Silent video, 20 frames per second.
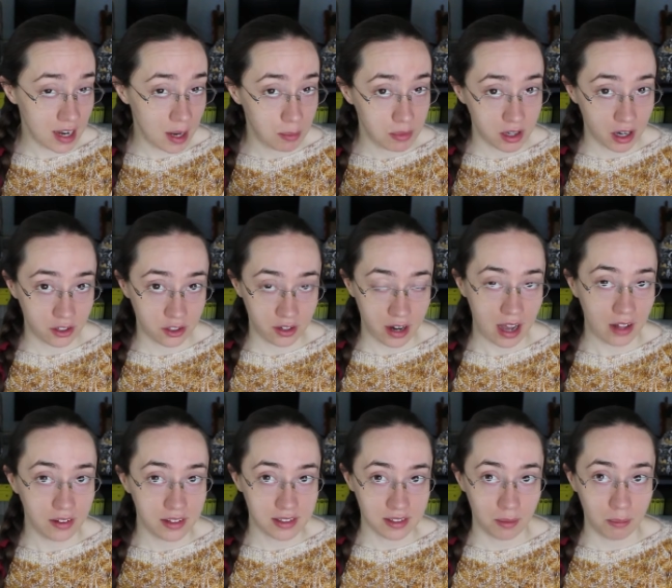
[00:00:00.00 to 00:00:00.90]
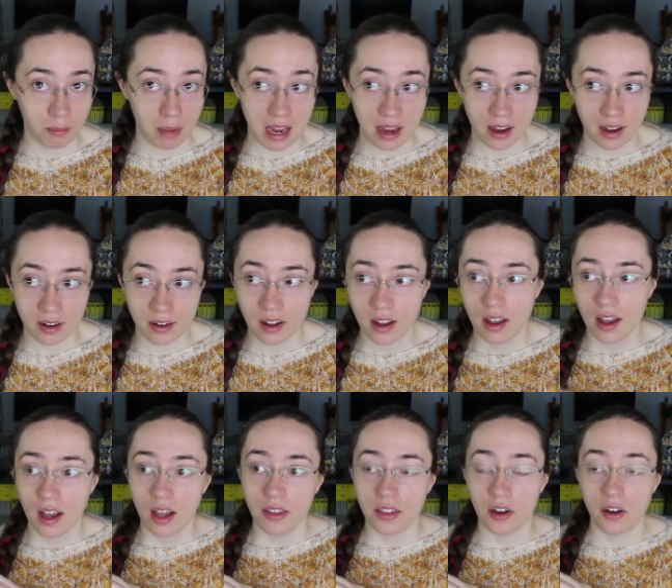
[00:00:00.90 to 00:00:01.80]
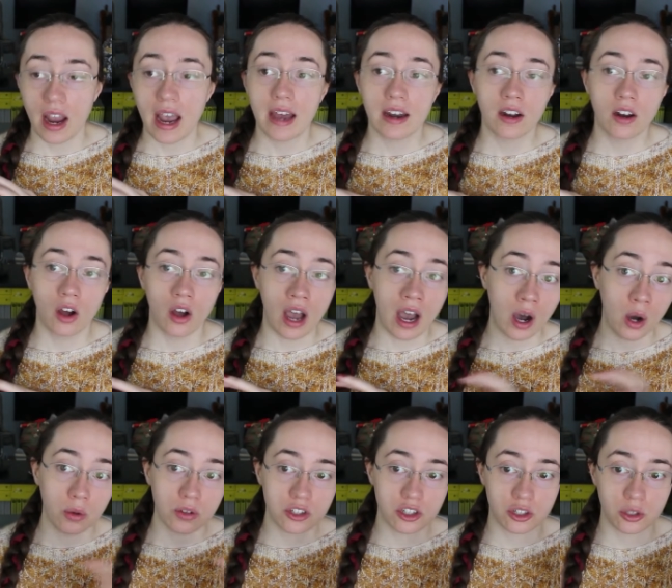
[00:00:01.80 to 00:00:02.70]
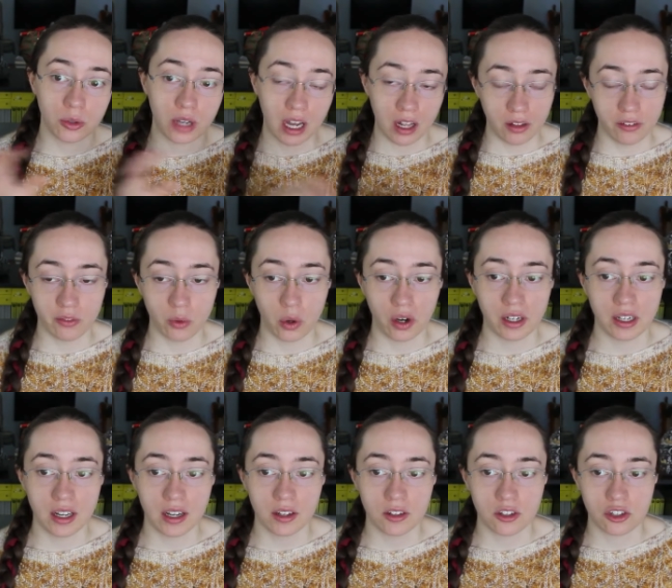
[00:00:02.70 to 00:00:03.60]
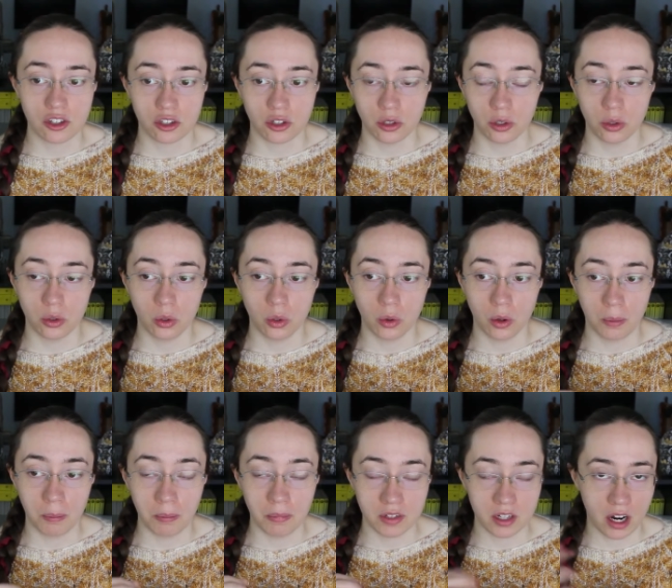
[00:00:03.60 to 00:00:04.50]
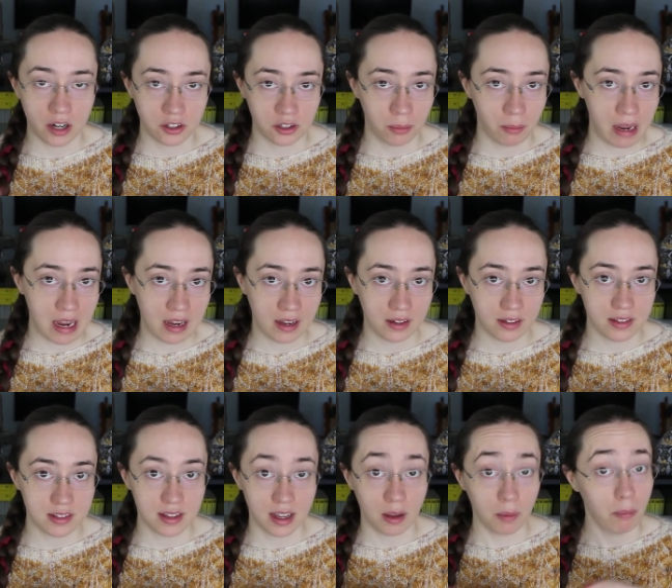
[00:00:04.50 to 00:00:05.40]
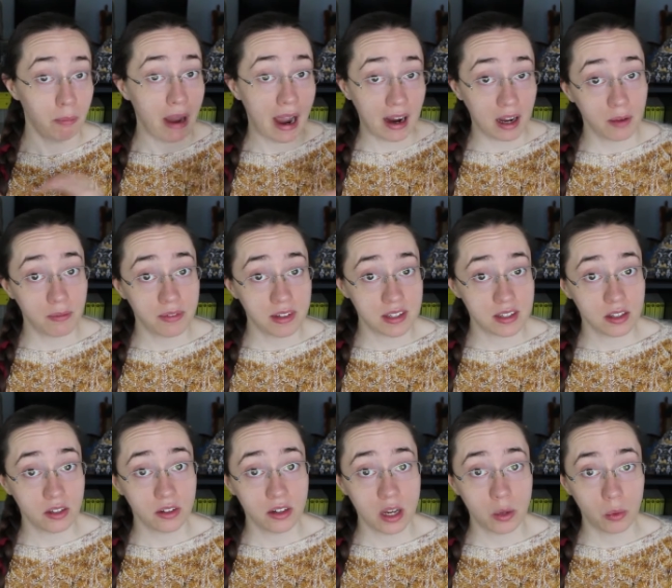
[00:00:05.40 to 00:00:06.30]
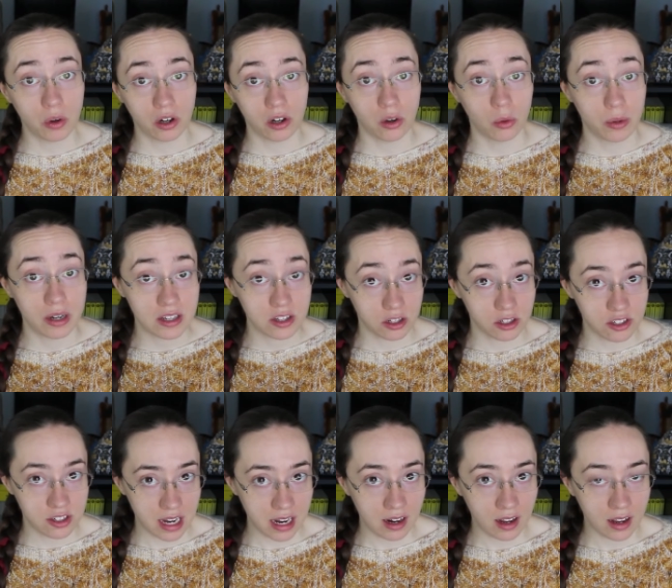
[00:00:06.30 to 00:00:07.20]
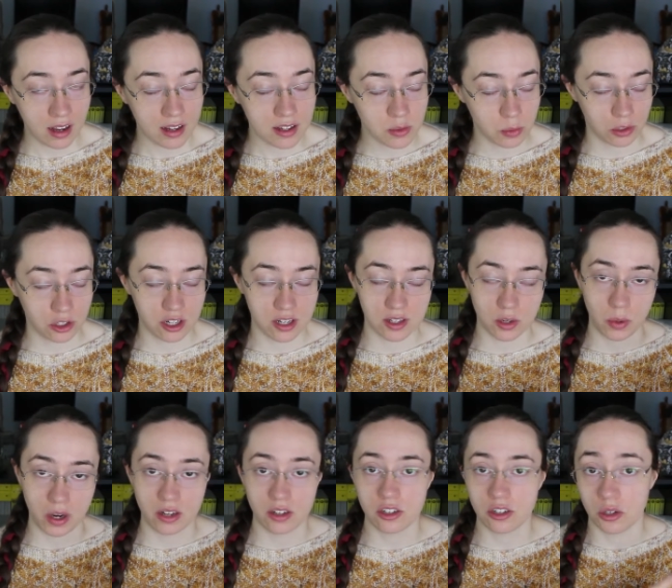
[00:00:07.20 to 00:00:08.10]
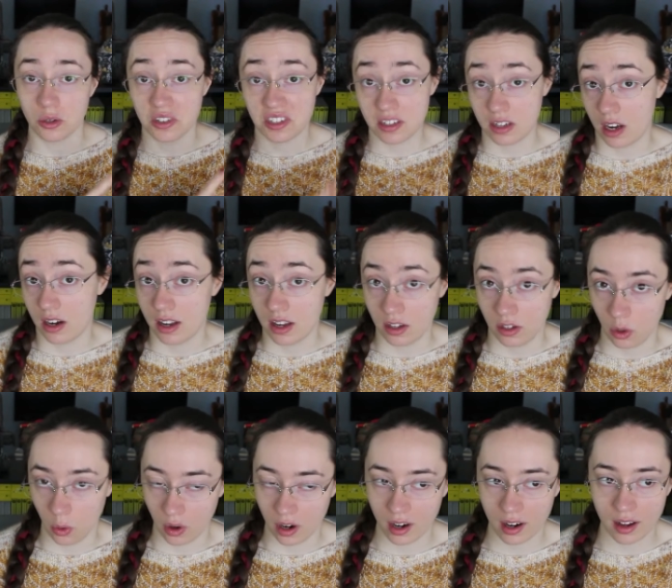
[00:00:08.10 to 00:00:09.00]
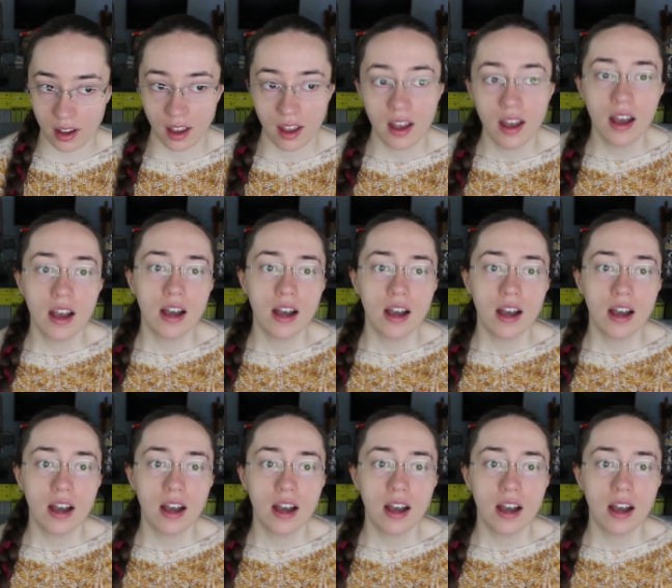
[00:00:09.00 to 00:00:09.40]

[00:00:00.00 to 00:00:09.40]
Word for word: named Dr. Allison Mann. They're headed out to California to um, Dr. Mann's like backup facility where her research data is, where she's going to study Yorick.